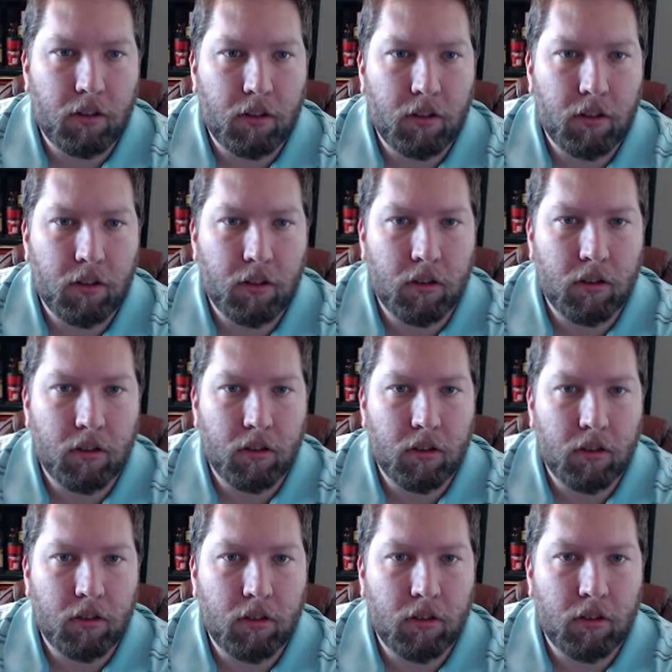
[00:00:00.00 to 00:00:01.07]

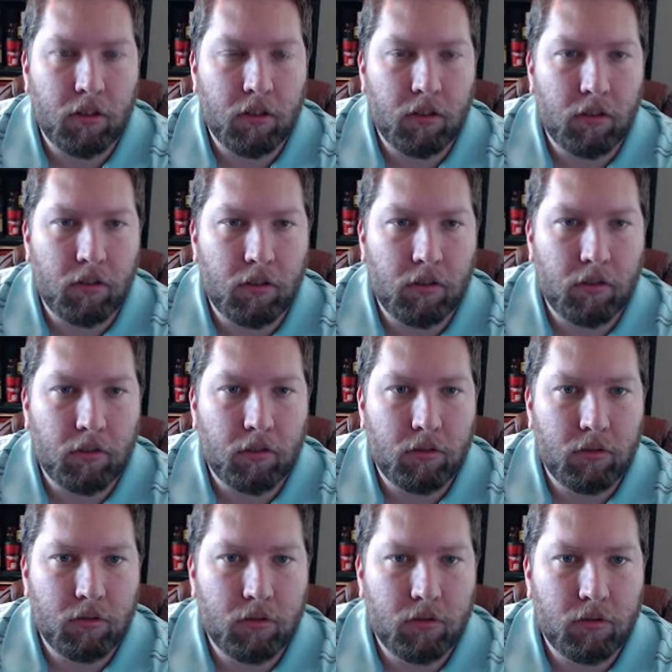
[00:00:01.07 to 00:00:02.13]

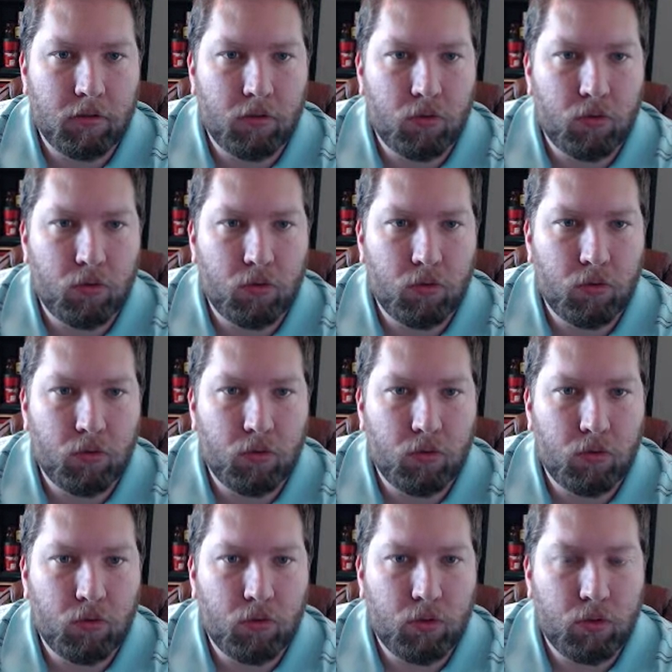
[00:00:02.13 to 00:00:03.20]

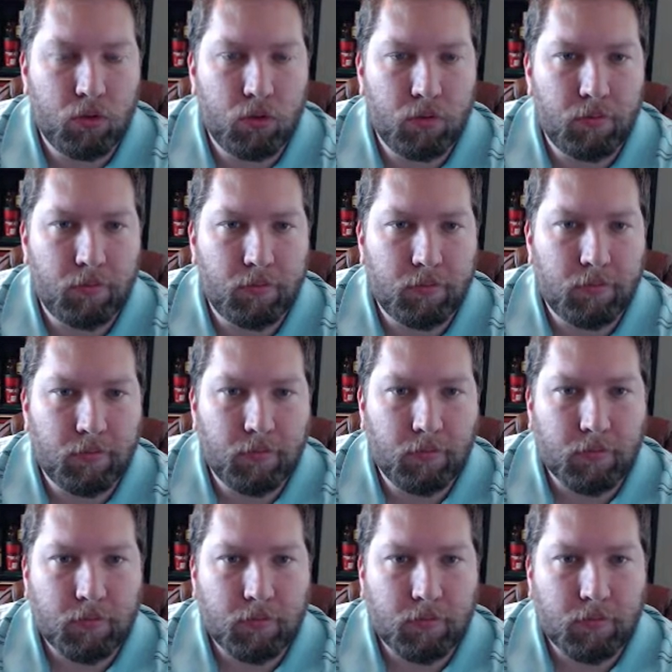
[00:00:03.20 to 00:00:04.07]
No one is speaking in this clip.